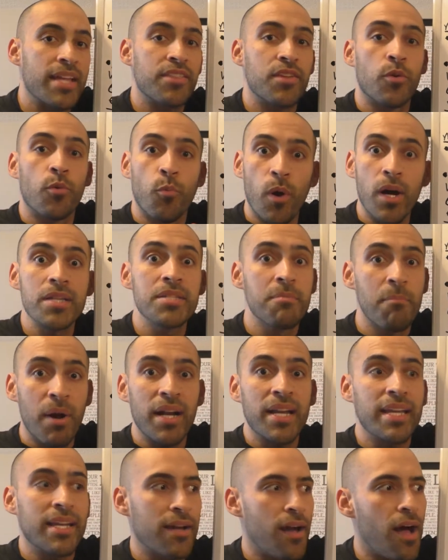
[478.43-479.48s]
There was
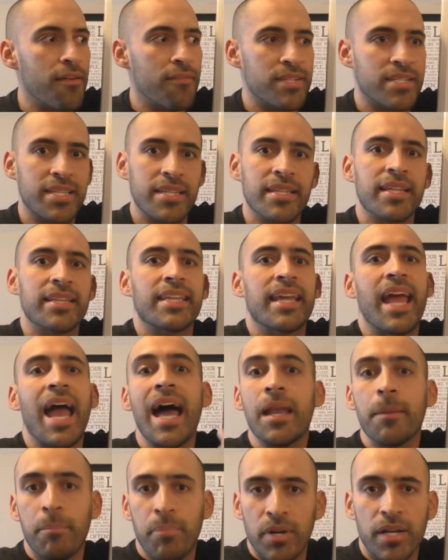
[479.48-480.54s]
money obviously that they had
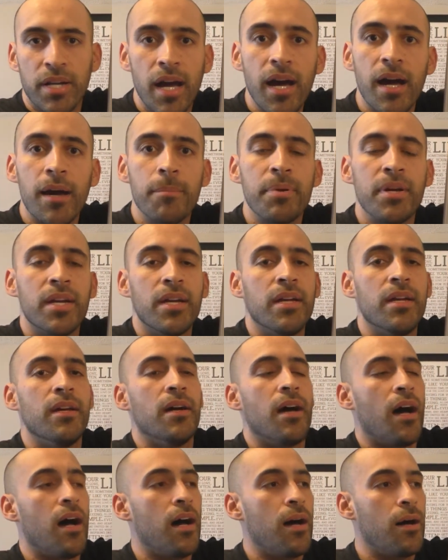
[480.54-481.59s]
to put up
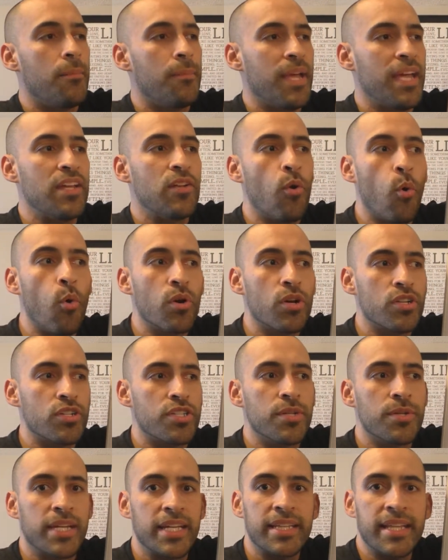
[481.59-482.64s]
in order
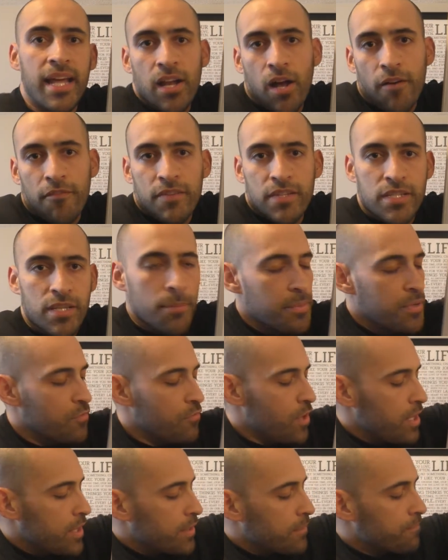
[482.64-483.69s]
to get that office and
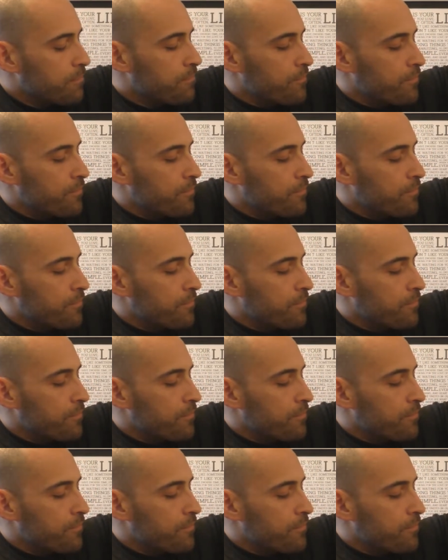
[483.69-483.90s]
running.